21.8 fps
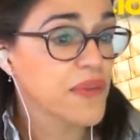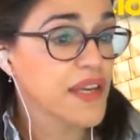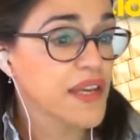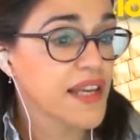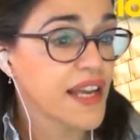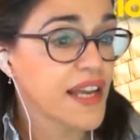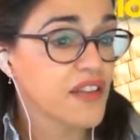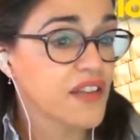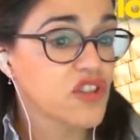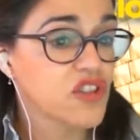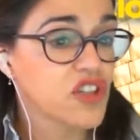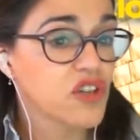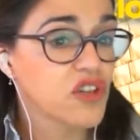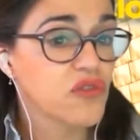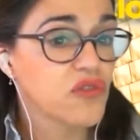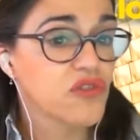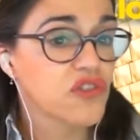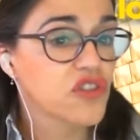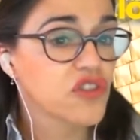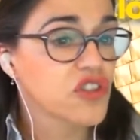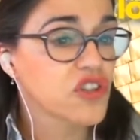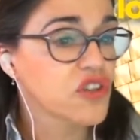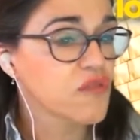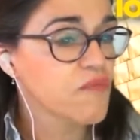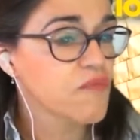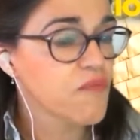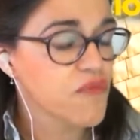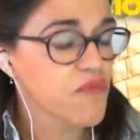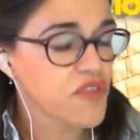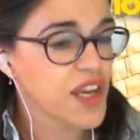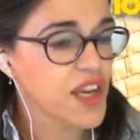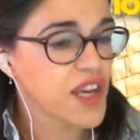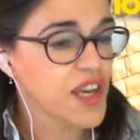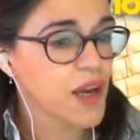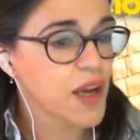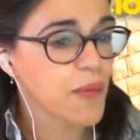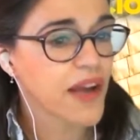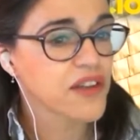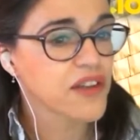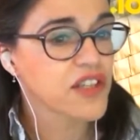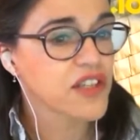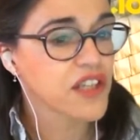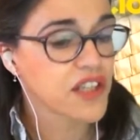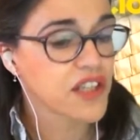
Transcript: get students to think about it